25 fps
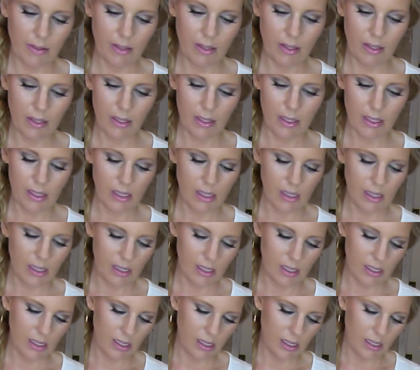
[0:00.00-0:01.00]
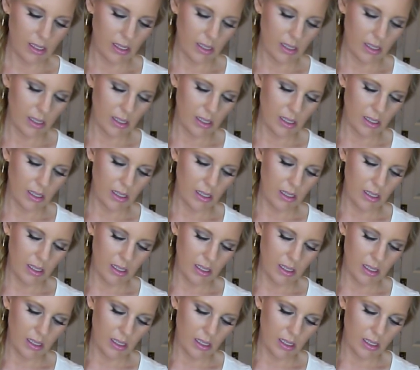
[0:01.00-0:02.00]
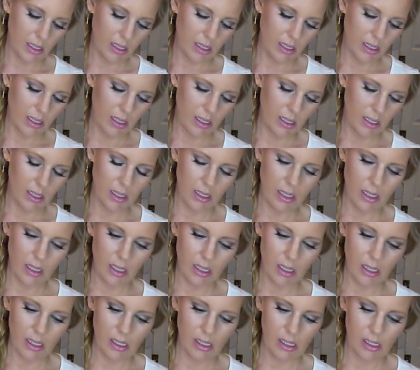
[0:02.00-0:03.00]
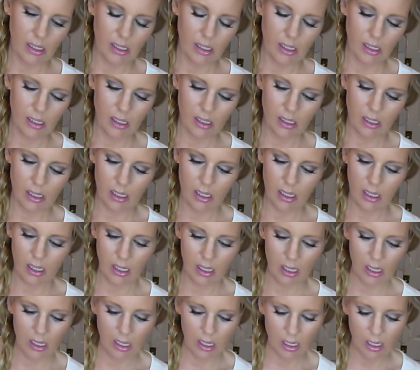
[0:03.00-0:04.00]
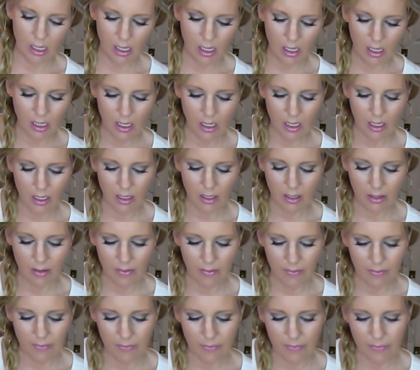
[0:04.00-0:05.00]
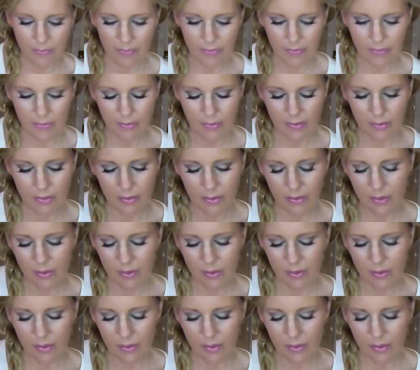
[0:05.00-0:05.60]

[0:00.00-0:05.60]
(silence)